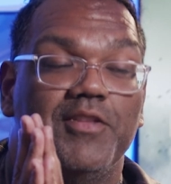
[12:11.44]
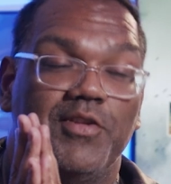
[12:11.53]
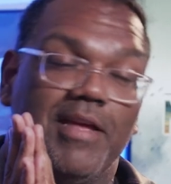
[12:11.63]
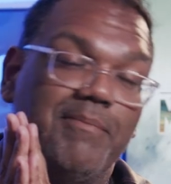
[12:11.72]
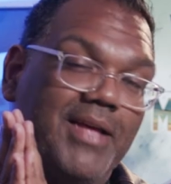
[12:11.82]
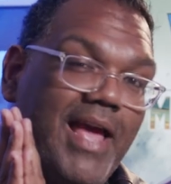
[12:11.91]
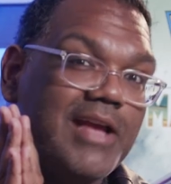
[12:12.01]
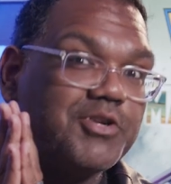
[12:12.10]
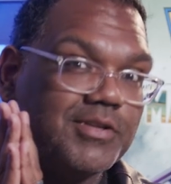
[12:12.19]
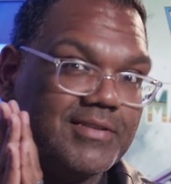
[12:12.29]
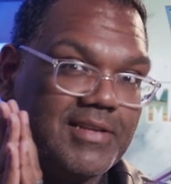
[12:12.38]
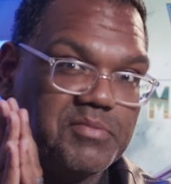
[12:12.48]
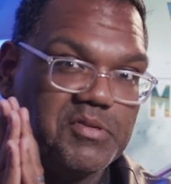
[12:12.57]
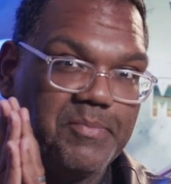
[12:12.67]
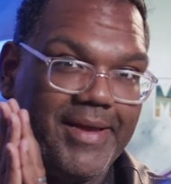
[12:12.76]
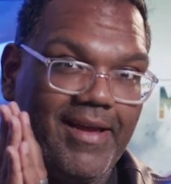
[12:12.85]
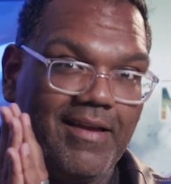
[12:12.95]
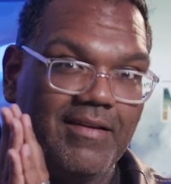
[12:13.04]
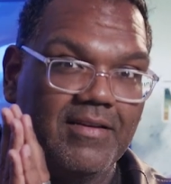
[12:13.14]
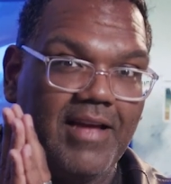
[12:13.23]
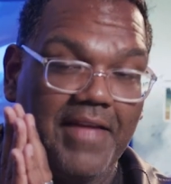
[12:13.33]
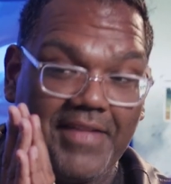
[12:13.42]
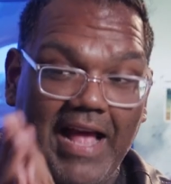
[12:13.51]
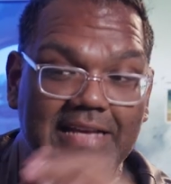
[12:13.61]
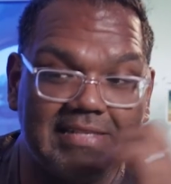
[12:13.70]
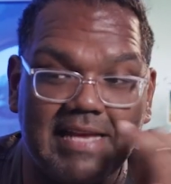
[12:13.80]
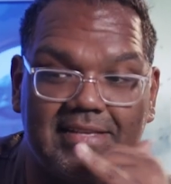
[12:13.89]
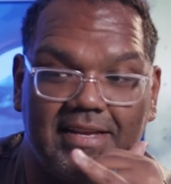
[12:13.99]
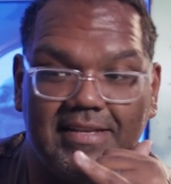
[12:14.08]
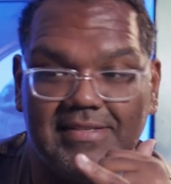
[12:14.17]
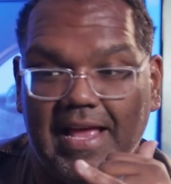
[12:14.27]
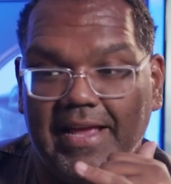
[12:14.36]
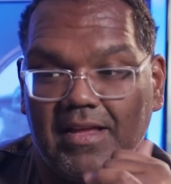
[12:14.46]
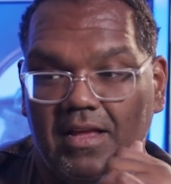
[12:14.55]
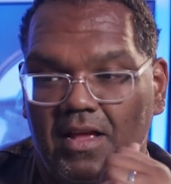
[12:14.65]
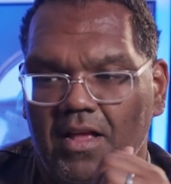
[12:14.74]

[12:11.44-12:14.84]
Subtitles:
So the implication seems to be, and the guy says it, he's like,